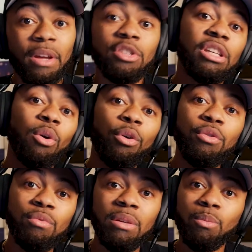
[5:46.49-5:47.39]
See, all
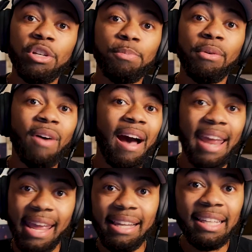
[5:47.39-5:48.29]
you did was provide
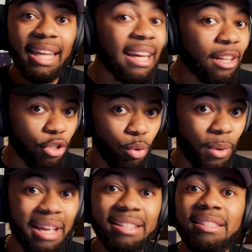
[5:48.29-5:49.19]
a link to
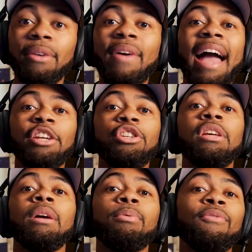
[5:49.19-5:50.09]
it instead of
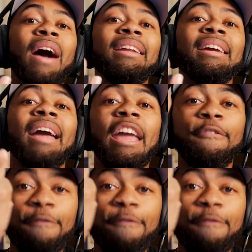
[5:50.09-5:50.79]
actually providing a